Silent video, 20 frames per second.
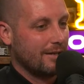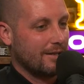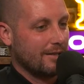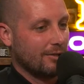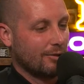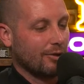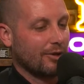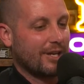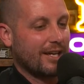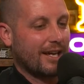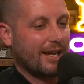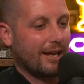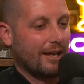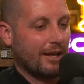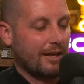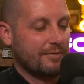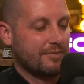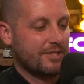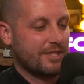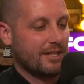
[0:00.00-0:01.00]
You're looking at
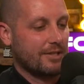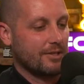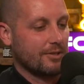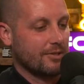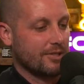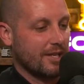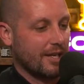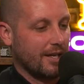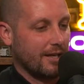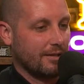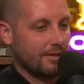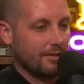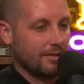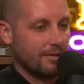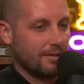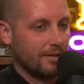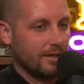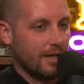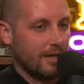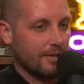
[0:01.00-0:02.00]
LAFC and you're saying,
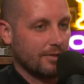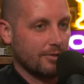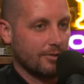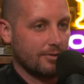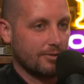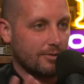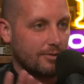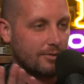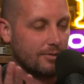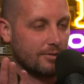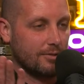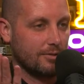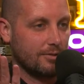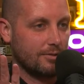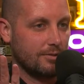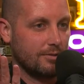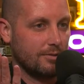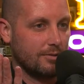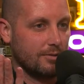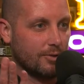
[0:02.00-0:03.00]
okay,
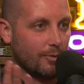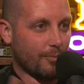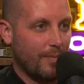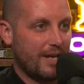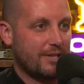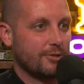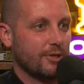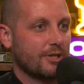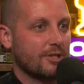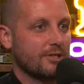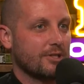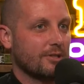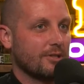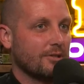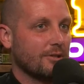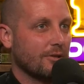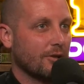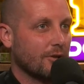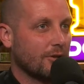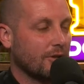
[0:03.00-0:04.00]
your metrics
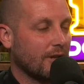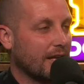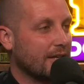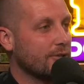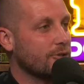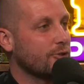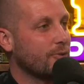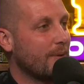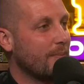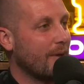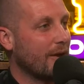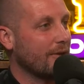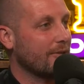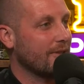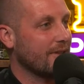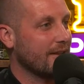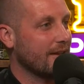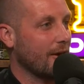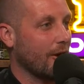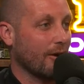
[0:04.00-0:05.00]
look like you should be better
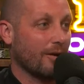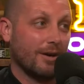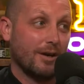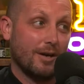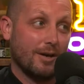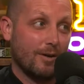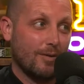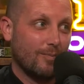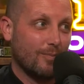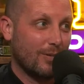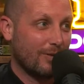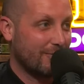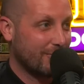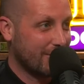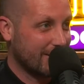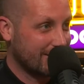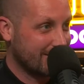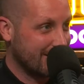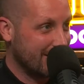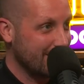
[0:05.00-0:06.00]
than they are, but if you
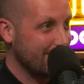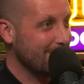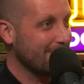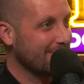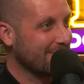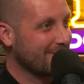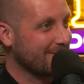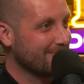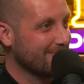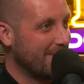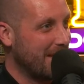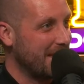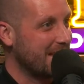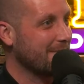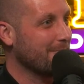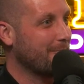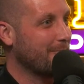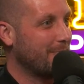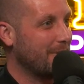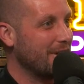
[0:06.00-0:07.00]
continue to
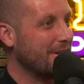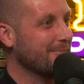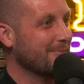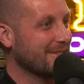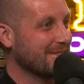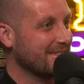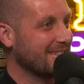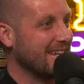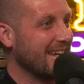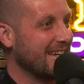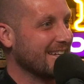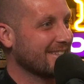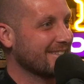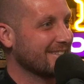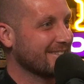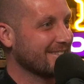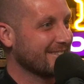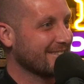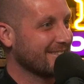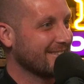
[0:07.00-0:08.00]
make big
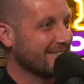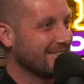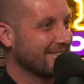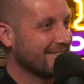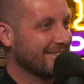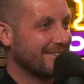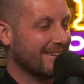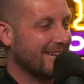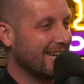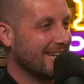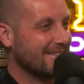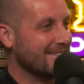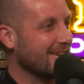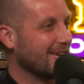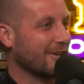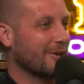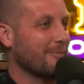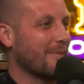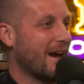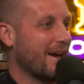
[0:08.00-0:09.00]
mistakes, it's not
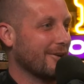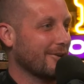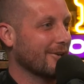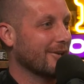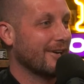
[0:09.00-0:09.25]
going to matter.